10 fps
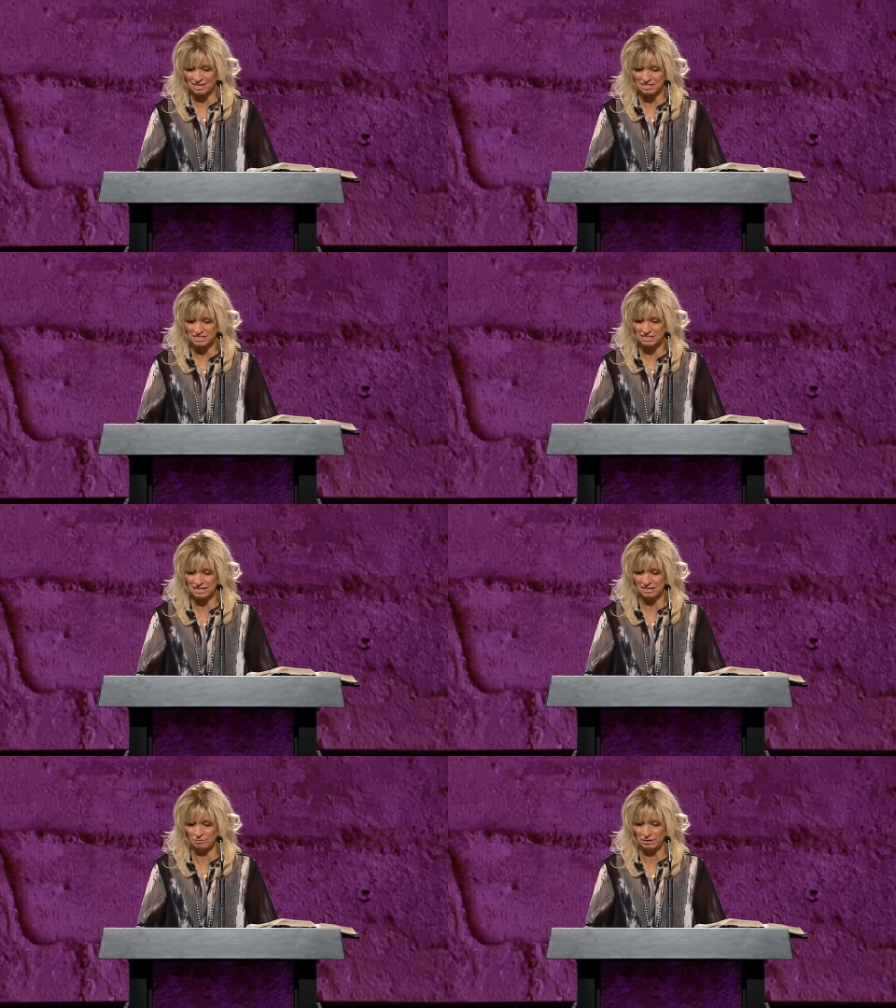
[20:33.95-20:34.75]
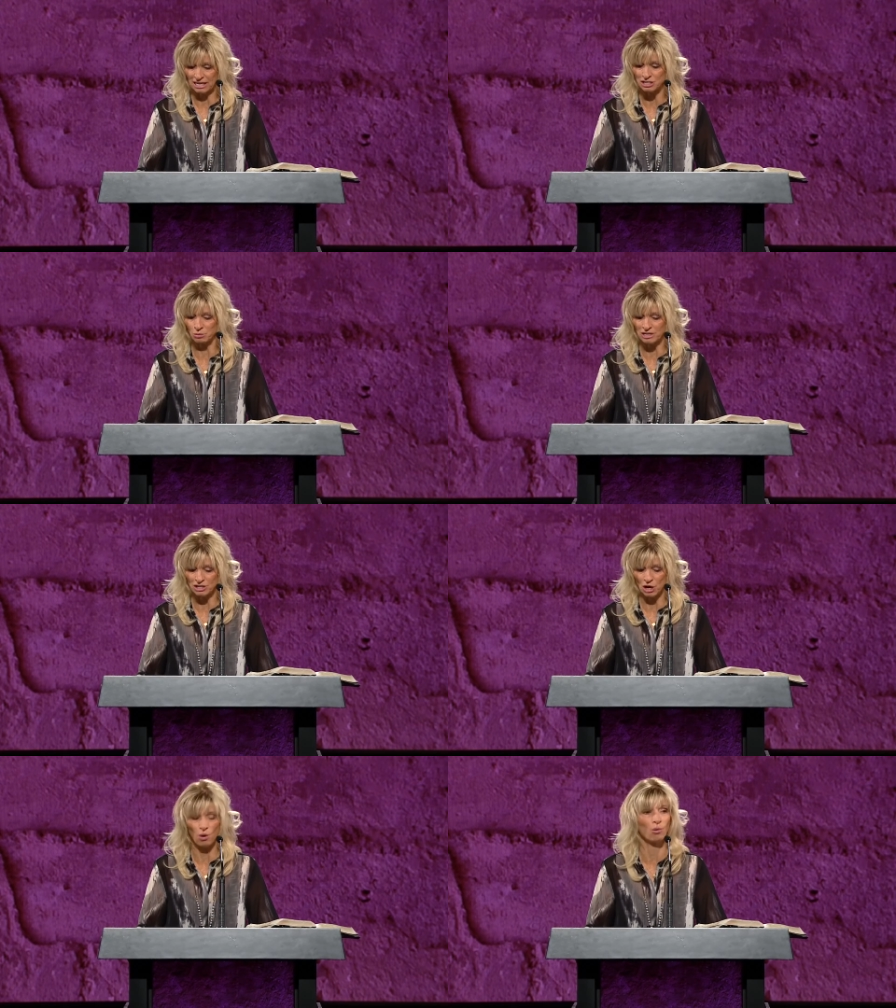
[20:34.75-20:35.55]
at sin because we
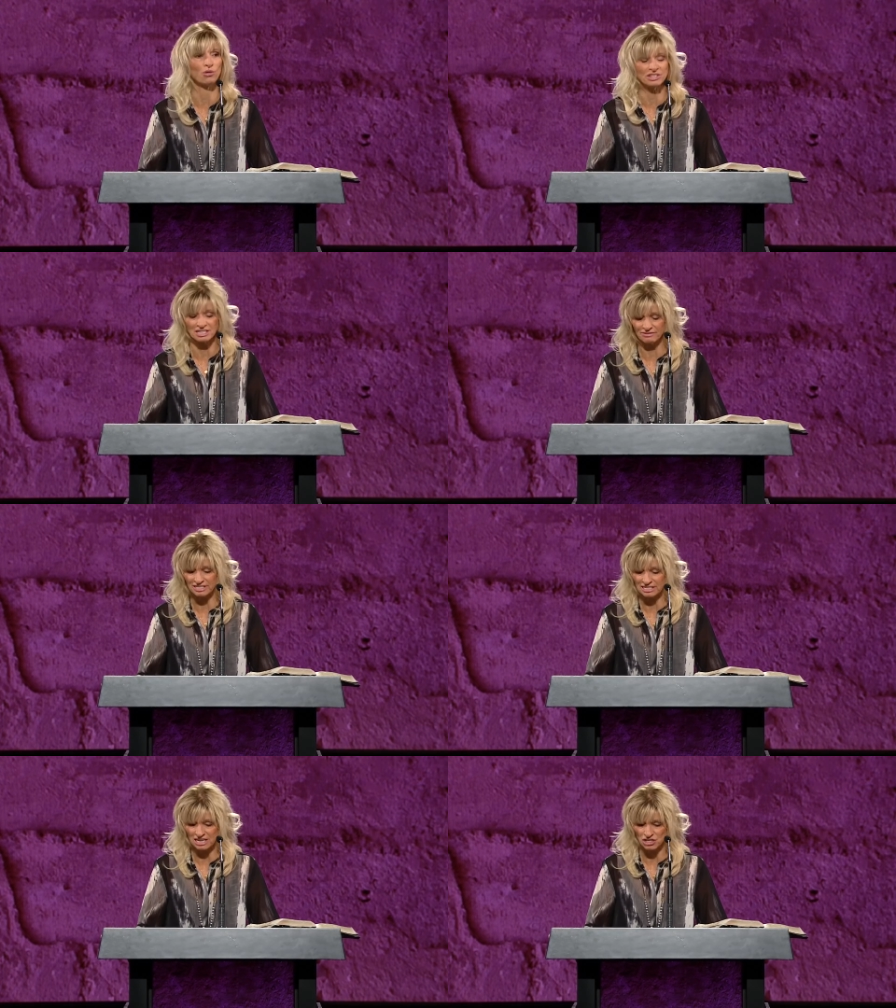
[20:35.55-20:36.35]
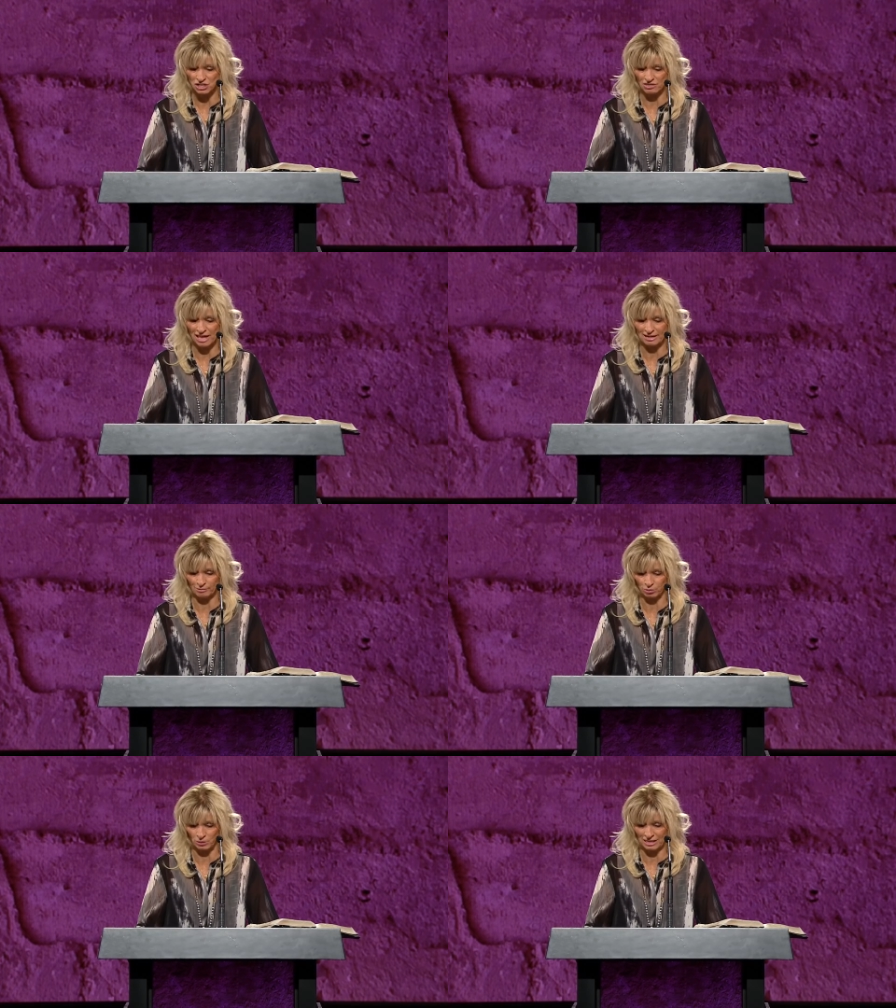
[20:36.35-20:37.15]
know the devastation that it
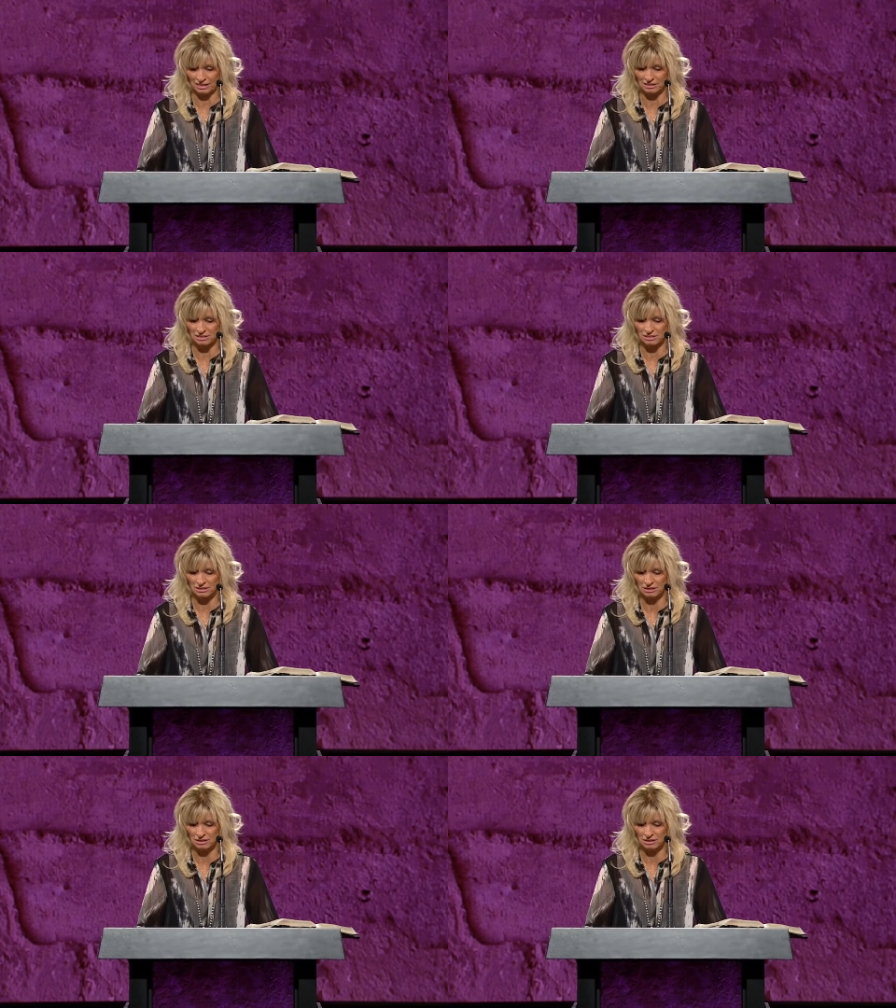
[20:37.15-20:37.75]
brings.